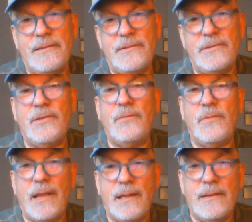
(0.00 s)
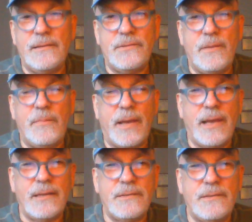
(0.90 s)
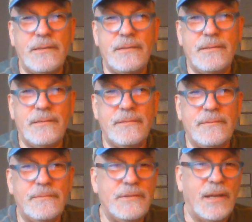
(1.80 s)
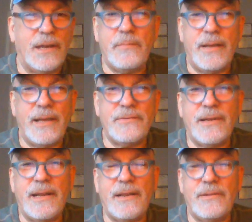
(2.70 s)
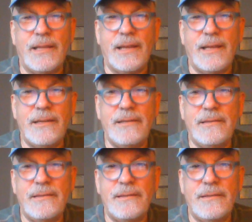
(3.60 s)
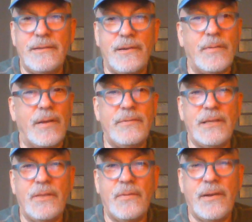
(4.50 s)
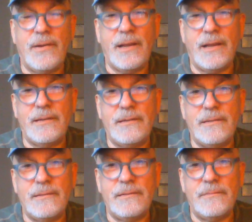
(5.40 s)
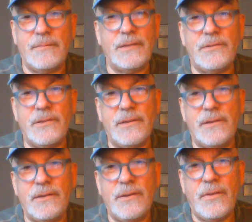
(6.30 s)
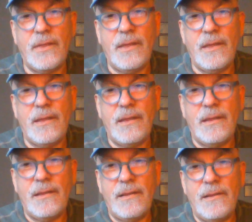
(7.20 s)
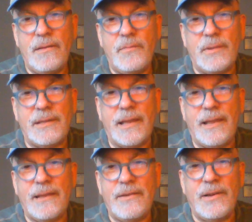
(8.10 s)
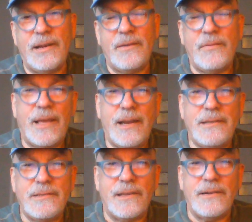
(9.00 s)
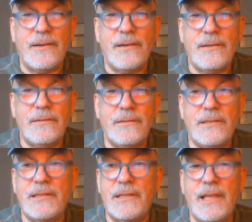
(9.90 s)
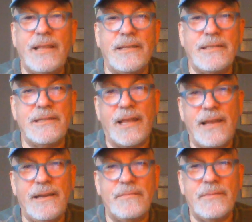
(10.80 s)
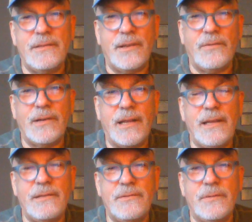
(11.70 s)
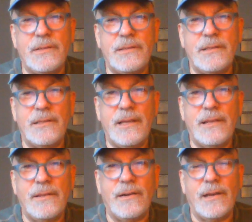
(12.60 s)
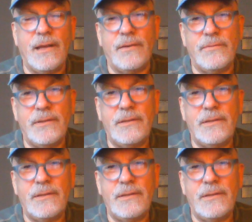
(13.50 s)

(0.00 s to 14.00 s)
June went, she passed. Johnny passed right after that. Or maybe it's the other way around. I'm not sure. But they couldn't live without each other. And that's the thing that sustained them to old age was their love.